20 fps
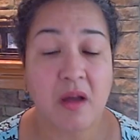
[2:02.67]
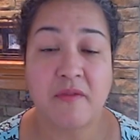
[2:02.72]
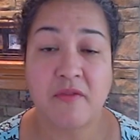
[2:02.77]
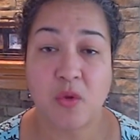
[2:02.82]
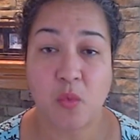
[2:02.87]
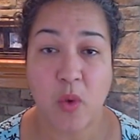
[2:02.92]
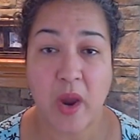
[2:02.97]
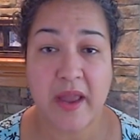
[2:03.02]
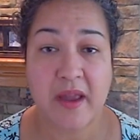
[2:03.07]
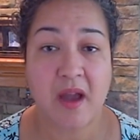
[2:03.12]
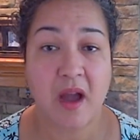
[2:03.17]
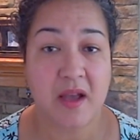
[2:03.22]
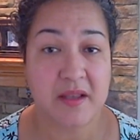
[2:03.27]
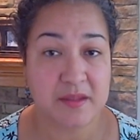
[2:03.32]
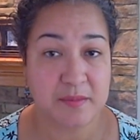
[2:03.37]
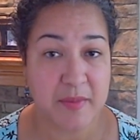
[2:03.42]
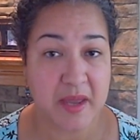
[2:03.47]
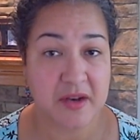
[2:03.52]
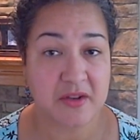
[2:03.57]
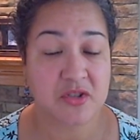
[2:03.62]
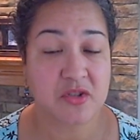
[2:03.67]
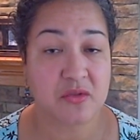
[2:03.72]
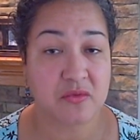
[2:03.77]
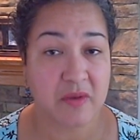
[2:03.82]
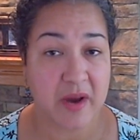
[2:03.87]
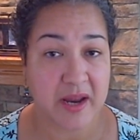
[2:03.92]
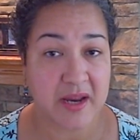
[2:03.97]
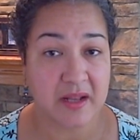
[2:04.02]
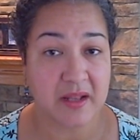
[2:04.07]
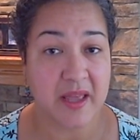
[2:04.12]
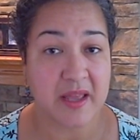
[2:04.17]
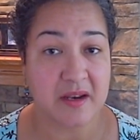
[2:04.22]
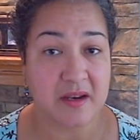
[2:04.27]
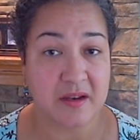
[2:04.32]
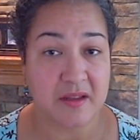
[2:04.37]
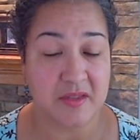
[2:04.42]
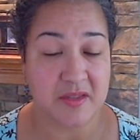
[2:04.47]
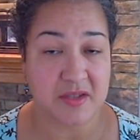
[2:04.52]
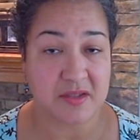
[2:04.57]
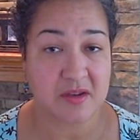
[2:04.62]
of the way cosmetics are regulated
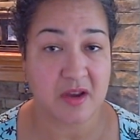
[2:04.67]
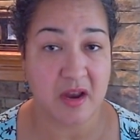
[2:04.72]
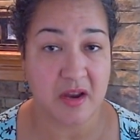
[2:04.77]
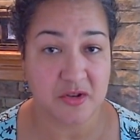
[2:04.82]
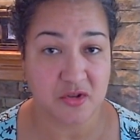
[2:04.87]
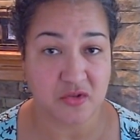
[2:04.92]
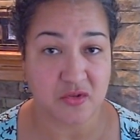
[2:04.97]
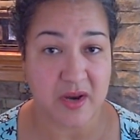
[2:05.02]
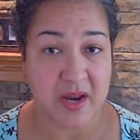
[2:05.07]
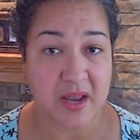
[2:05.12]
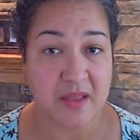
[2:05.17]
in this country.